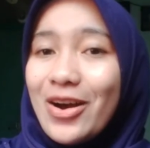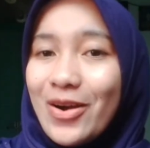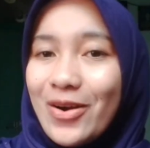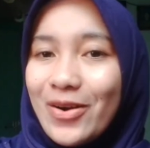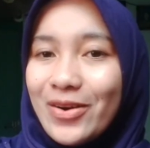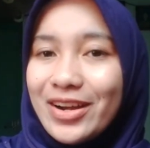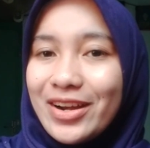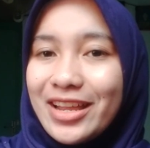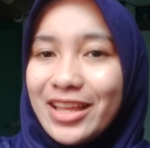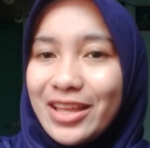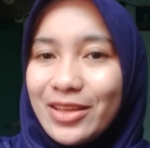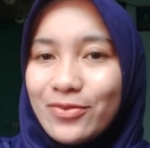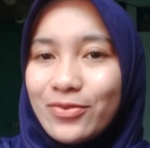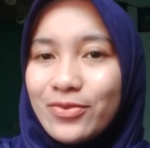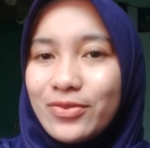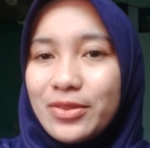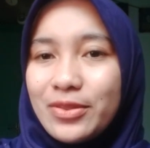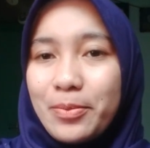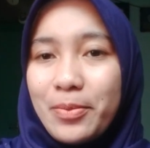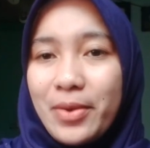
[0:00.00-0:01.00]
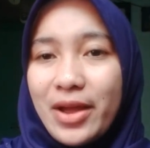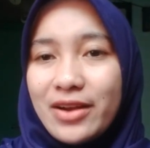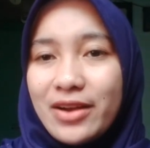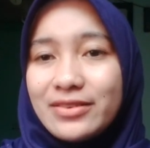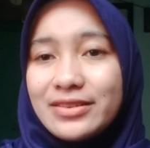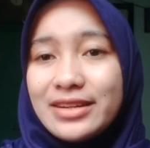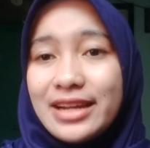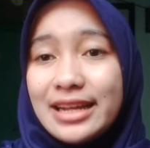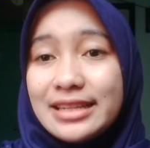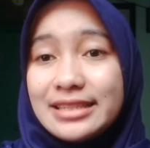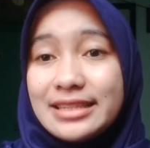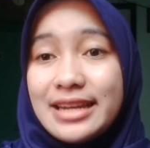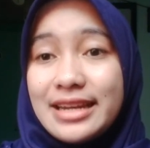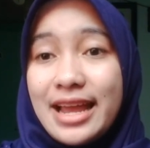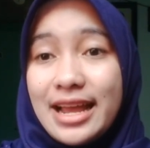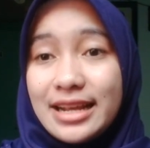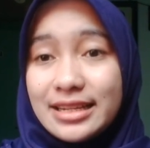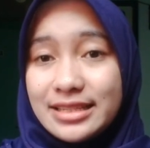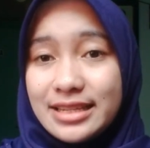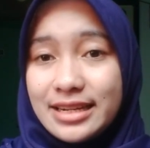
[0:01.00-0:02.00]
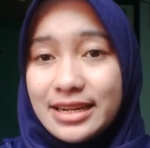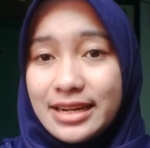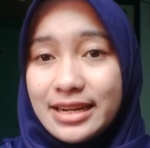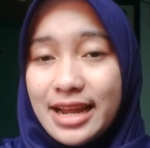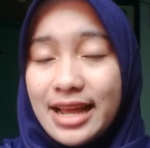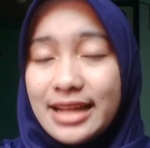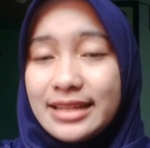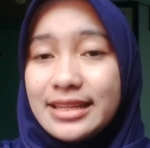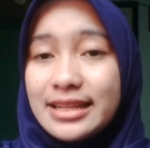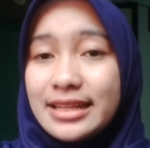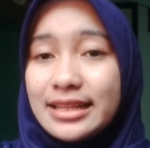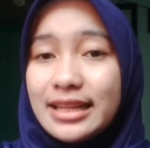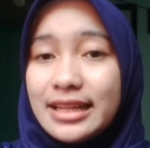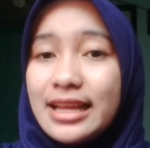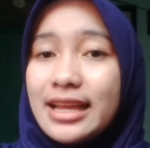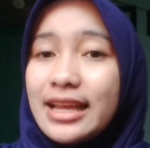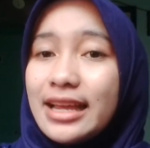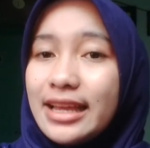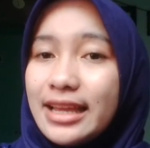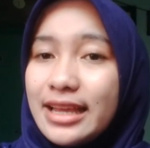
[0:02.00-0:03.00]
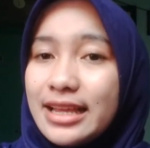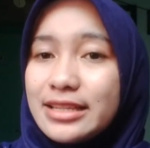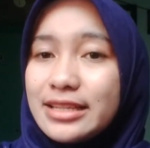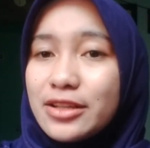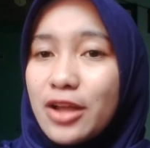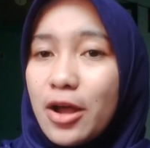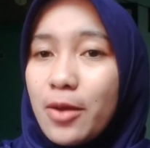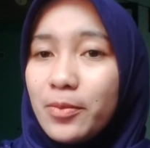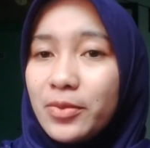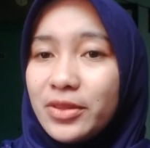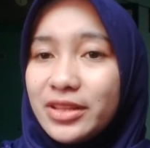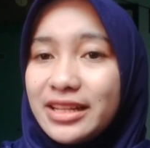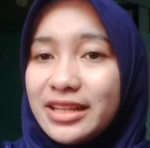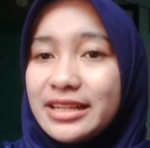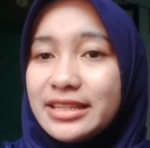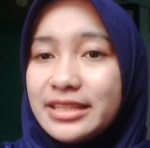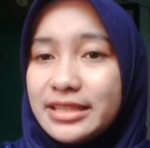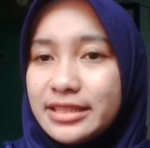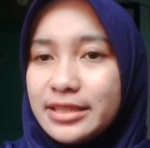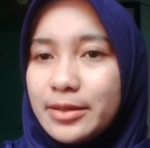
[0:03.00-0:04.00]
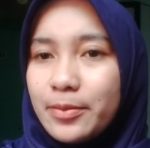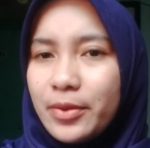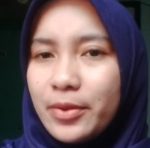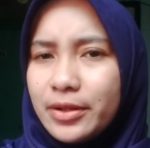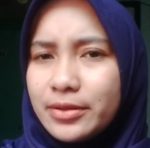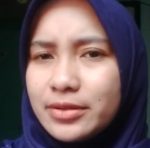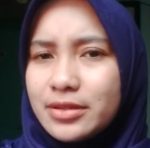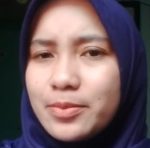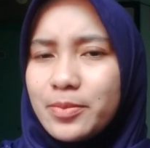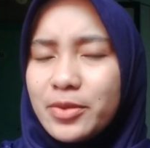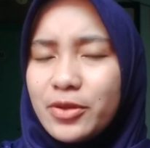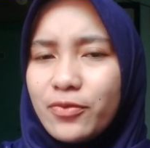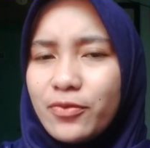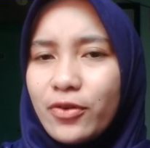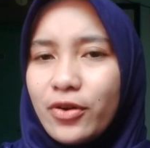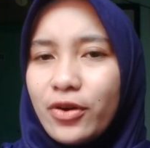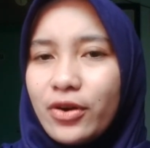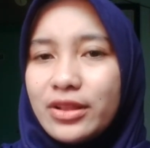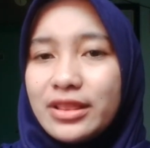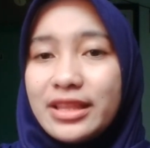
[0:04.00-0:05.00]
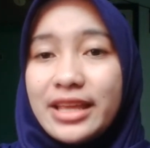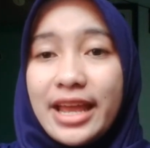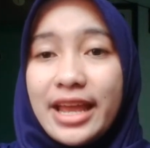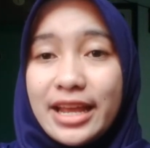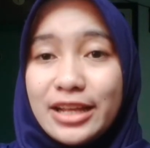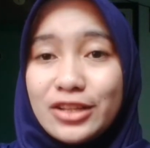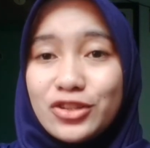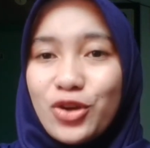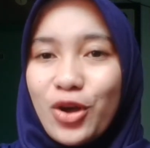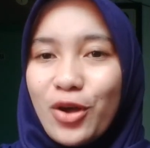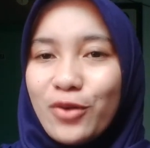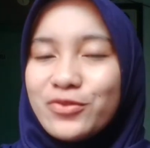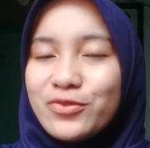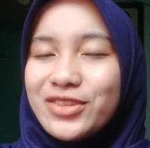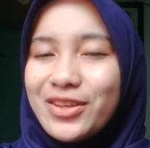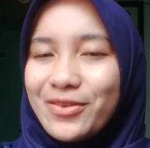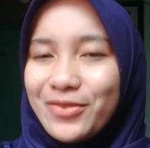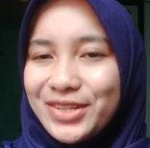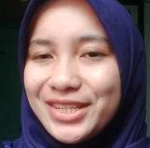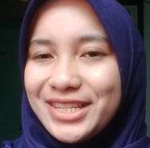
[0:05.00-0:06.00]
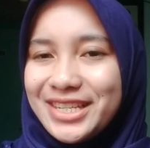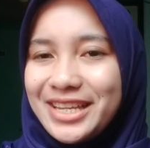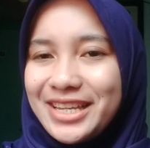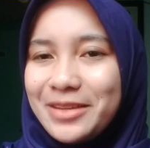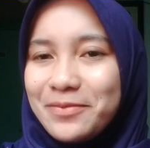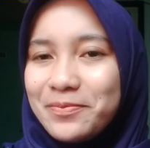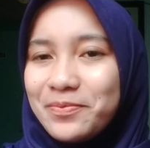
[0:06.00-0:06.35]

or if the parent has an accident until he is completely disabled before the age of 70,